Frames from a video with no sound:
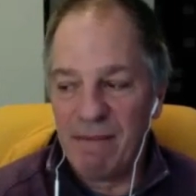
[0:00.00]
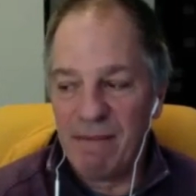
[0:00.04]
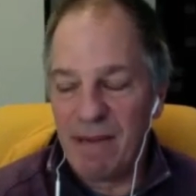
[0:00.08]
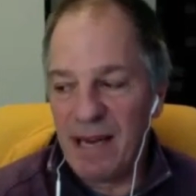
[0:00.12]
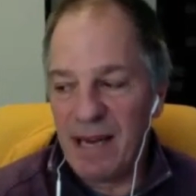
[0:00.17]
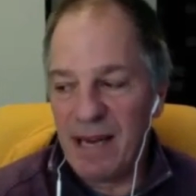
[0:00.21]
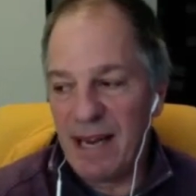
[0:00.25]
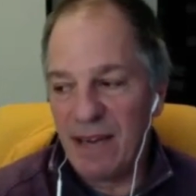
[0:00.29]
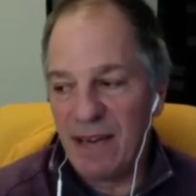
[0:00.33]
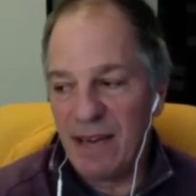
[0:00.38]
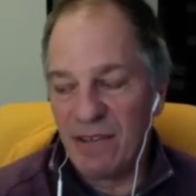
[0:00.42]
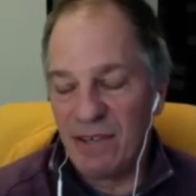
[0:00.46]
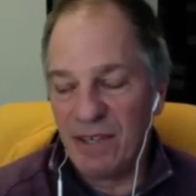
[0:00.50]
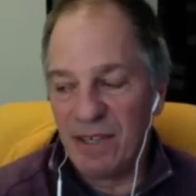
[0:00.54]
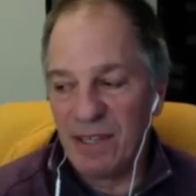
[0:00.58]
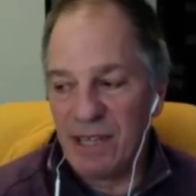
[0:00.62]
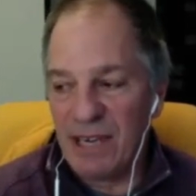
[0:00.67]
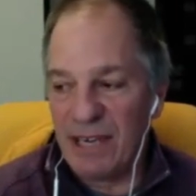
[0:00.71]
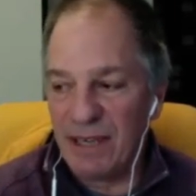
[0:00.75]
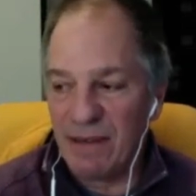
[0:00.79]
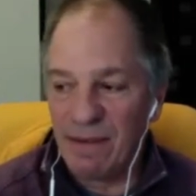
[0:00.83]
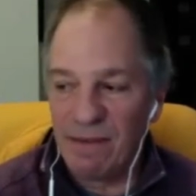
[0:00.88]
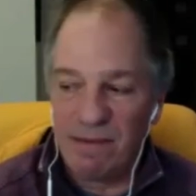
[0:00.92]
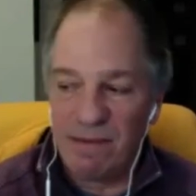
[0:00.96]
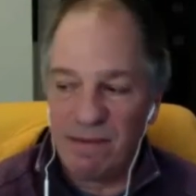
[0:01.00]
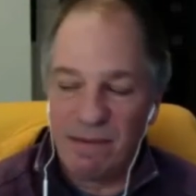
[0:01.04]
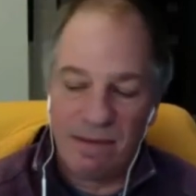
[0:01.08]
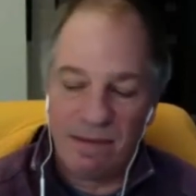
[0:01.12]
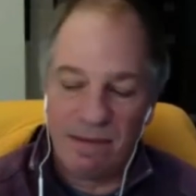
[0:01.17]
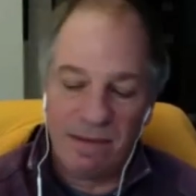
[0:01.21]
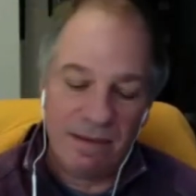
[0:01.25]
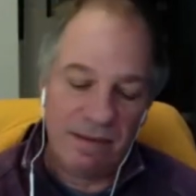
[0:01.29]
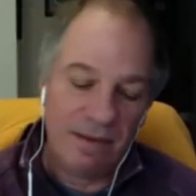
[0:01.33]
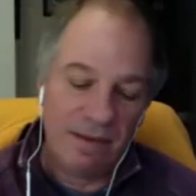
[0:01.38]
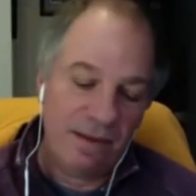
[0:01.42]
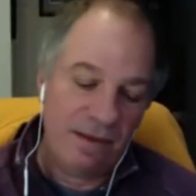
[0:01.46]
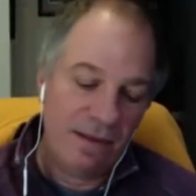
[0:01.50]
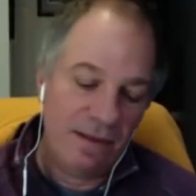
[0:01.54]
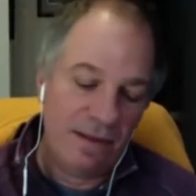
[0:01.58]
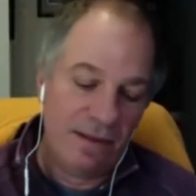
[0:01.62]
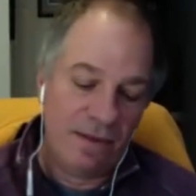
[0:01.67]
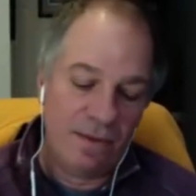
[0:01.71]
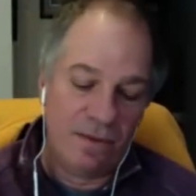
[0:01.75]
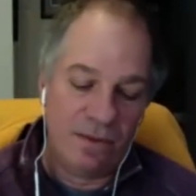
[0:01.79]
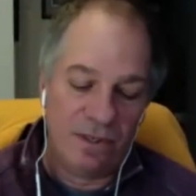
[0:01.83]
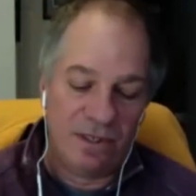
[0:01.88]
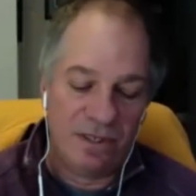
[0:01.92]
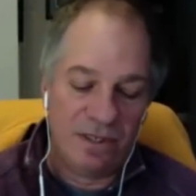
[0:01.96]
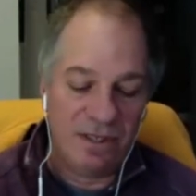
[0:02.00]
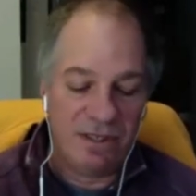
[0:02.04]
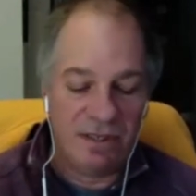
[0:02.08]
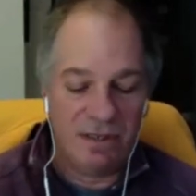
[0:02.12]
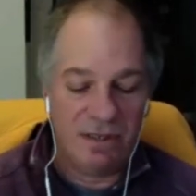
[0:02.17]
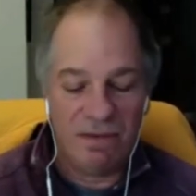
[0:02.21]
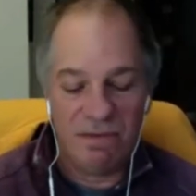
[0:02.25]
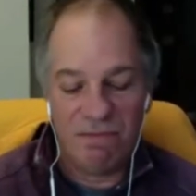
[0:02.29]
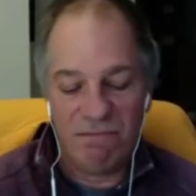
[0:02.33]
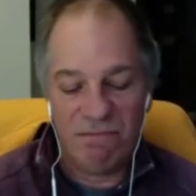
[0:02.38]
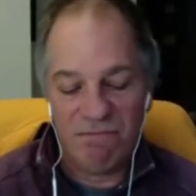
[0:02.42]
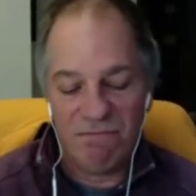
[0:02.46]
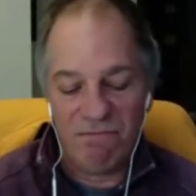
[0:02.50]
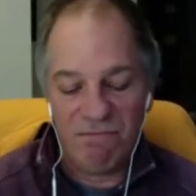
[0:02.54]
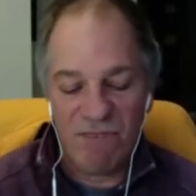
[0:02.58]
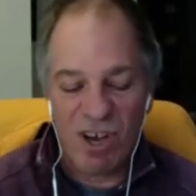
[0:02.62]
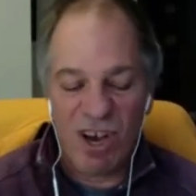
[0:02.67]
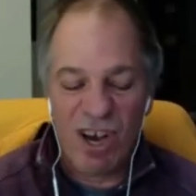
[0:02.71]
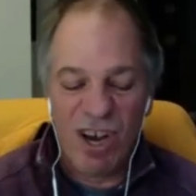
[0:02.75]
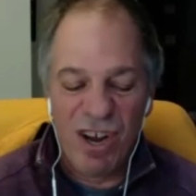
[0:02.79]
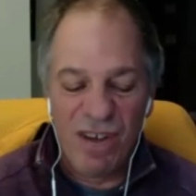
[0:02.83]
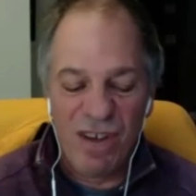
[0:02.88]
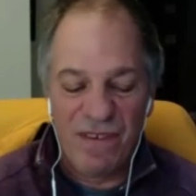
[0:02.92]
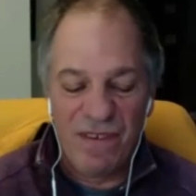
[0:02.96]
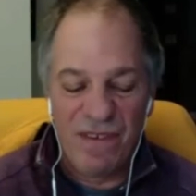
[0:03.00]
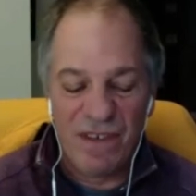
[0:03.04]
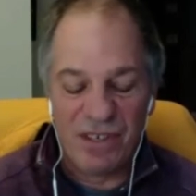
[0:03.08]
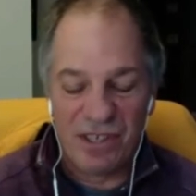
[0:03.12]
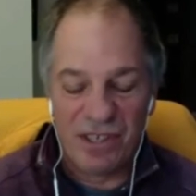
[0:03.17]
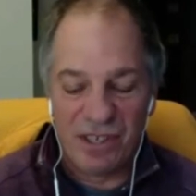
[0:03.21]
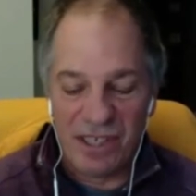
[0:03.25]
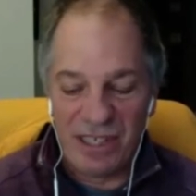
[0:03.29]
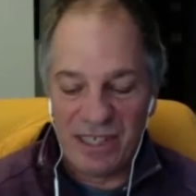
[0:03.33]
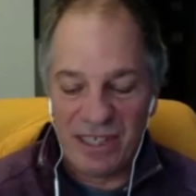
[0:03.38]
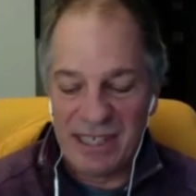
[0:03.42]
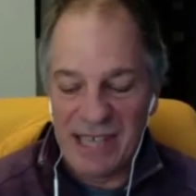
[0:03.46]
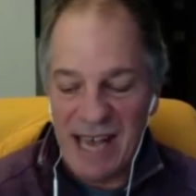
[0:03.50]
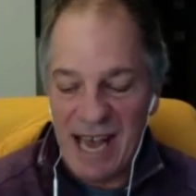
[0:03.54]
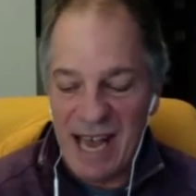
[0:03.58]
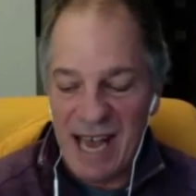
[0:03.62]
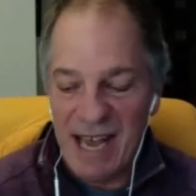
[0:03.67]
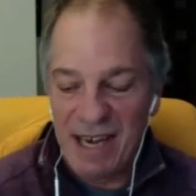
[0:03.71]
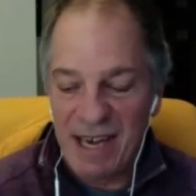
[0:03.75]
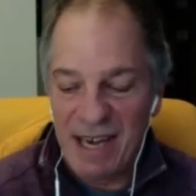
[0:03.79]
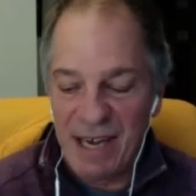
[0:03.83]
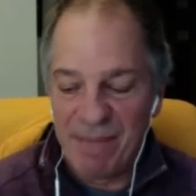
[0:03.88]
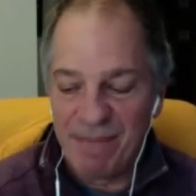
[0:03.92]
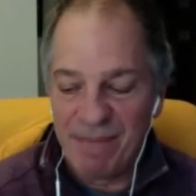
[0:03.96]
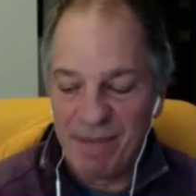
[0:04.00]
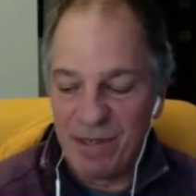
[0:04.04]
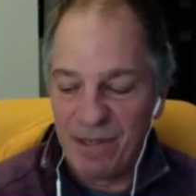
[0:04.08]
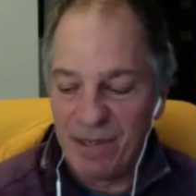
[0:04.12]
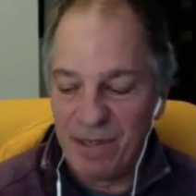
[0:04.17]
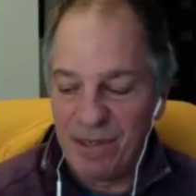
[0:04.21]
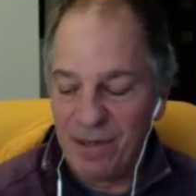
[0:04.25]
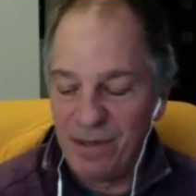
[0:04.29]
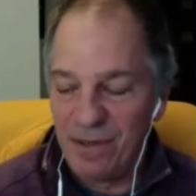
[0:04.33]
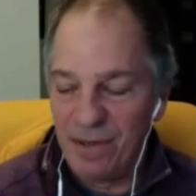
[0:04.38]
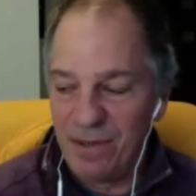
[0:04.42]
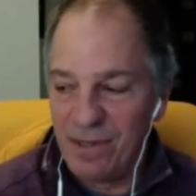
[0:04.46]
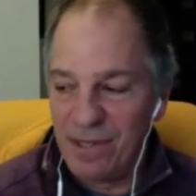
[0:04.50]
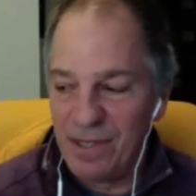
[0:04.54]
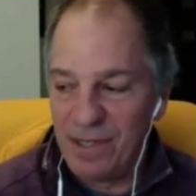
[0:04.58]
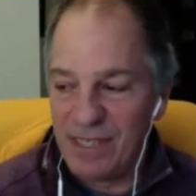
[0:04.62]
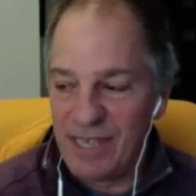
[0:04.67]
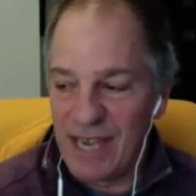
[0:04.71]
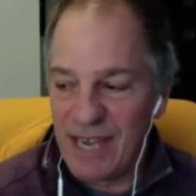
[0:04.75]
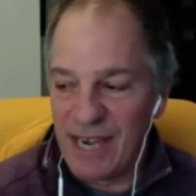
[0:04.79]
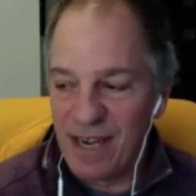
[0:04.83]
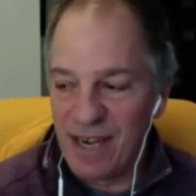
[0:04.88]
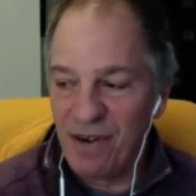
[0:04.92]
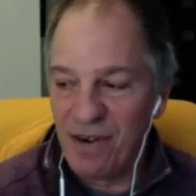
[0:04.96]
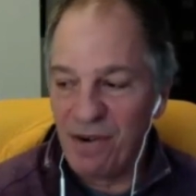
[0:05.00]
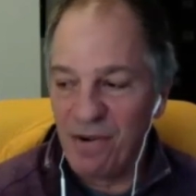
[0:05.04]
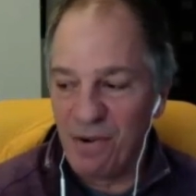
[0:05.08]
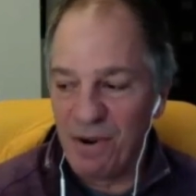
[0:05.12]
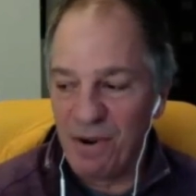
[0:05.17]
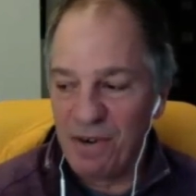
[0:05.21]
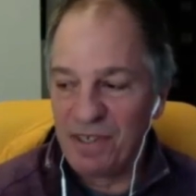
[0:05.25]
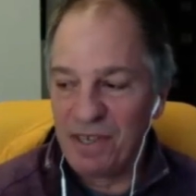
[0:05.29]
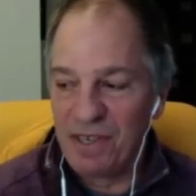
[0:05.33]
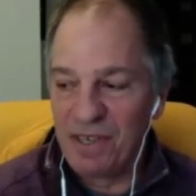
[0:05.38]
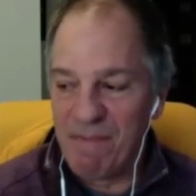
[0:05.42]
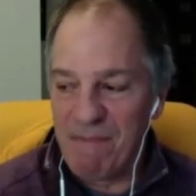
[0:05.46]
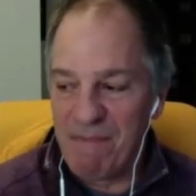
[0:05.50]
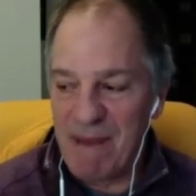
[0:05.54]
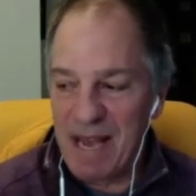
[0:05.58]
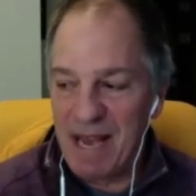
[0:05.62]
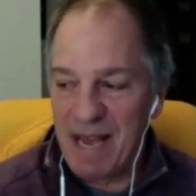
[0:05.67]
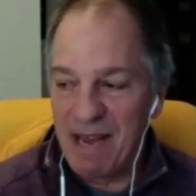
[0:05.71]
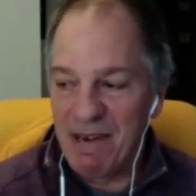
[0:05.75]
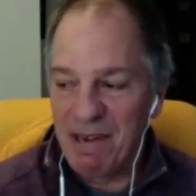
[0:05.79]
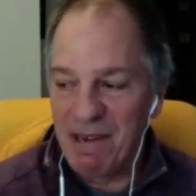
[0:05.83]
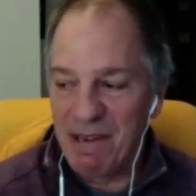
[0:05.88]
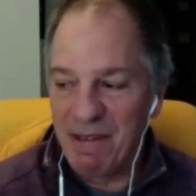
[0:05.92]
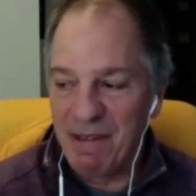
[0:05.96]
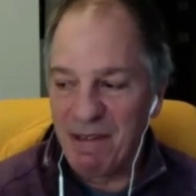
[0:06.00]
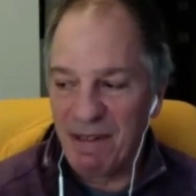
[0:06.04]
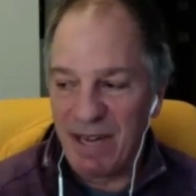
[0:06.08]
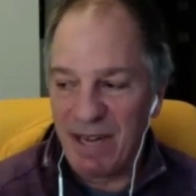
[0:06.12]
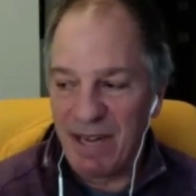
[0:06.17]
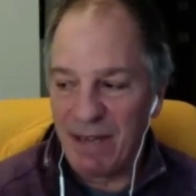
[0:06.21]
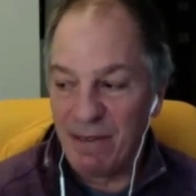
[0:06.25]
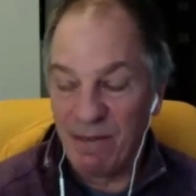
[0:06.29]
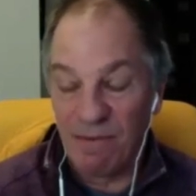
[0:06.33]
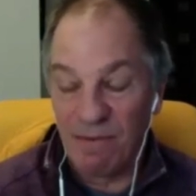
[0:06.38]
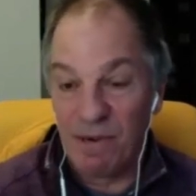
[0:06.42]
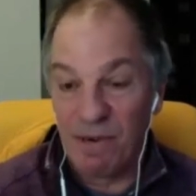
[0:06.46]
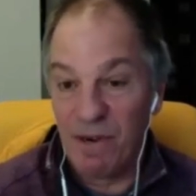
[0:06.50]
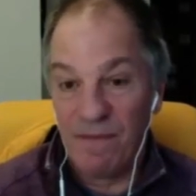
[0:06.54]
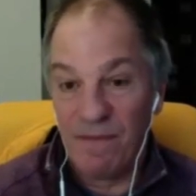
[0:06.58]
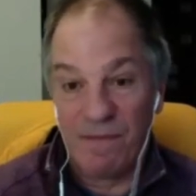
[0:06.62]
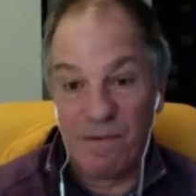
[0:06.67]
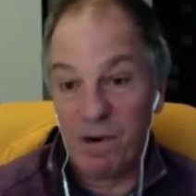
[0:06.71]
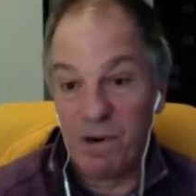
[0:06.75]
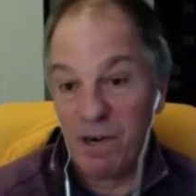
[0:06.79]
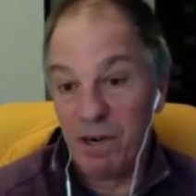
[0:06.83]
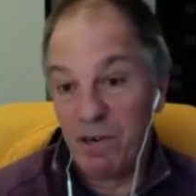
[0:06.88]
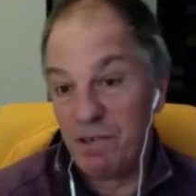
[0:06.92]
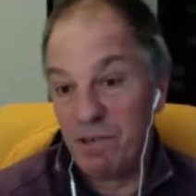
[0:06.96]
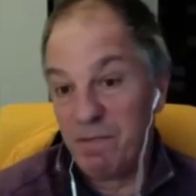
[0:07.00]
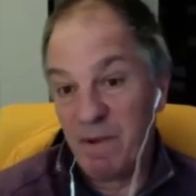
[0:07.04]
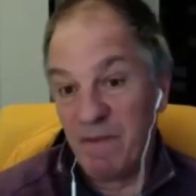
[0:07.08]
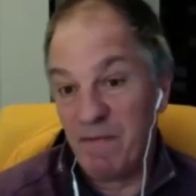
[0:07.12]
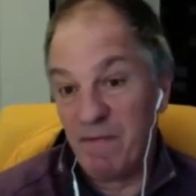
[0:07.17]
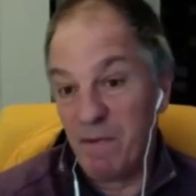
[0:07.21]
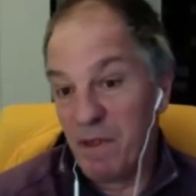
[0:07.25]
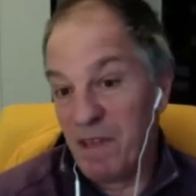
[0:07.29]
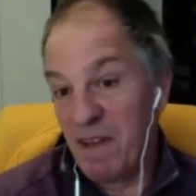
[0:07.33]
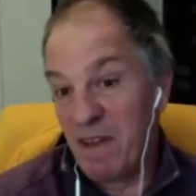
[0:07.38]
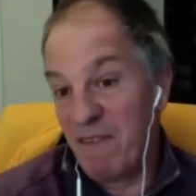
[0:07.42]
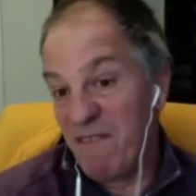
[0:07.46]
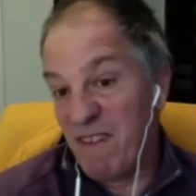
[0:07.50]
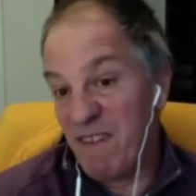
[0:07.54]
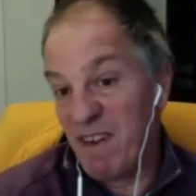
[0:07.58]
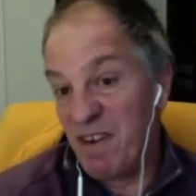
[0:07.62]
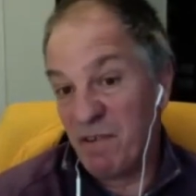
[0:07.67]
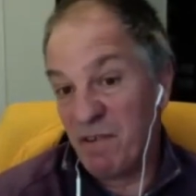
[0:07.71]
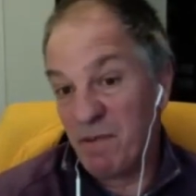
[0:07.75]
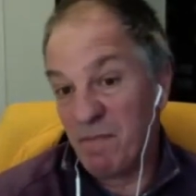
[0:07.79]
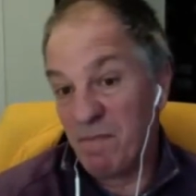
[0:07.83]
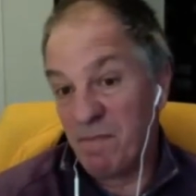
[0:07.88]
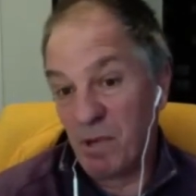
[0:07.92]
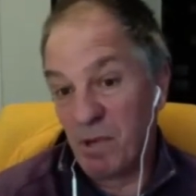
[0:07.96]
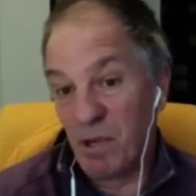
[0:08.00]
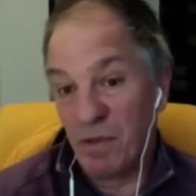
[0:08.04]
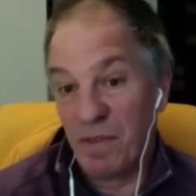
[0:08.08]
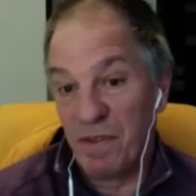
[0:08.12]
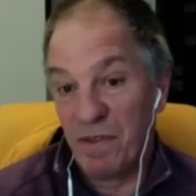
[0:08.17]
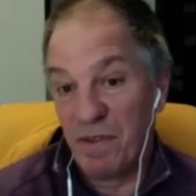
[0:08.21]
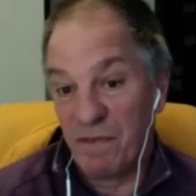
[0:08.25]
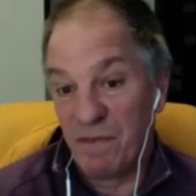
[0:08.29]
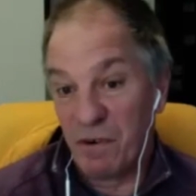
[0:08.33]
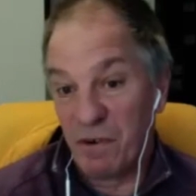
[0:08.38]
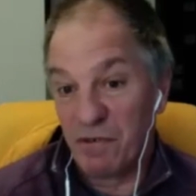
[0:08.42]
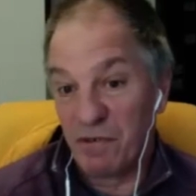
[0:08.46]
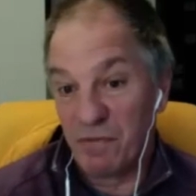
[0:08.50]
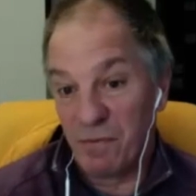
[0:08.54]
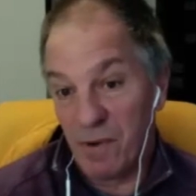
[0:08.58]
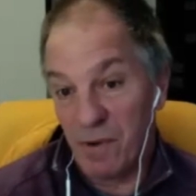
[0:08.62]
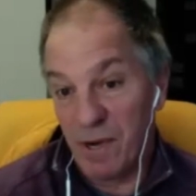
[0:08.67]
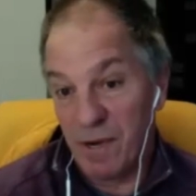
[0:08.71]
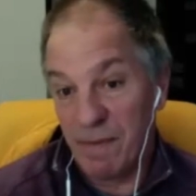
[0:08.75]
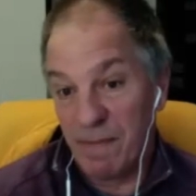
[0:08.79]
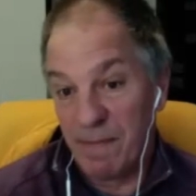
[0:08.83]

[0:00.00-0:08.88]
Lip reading: I actually was unofficially signed up to do the second course at Bandon like 3 or 4 years before they finished building the first one.